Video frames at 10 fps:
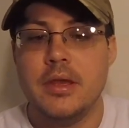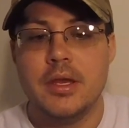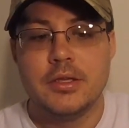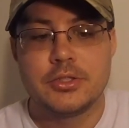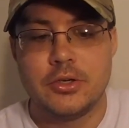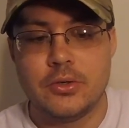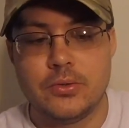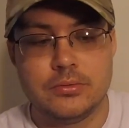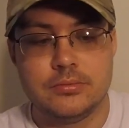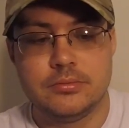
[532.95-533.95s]
So
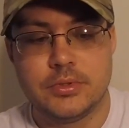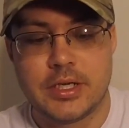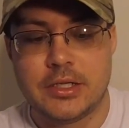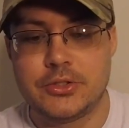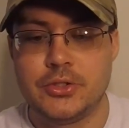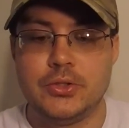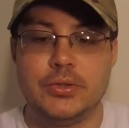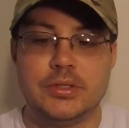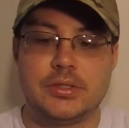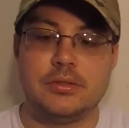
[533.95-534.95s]
what I'll do
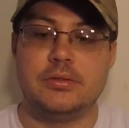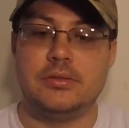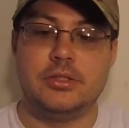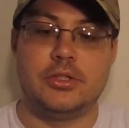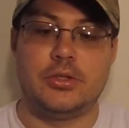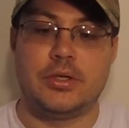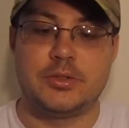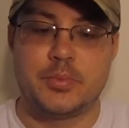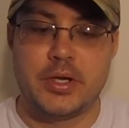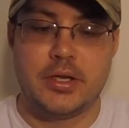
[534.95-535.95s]
is, you know, I'll
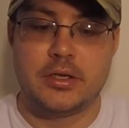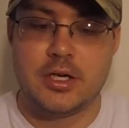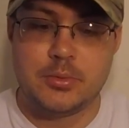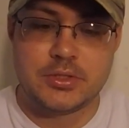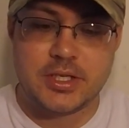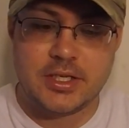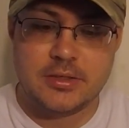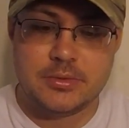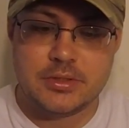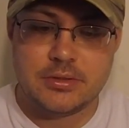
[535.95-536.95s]
spray it a couple times,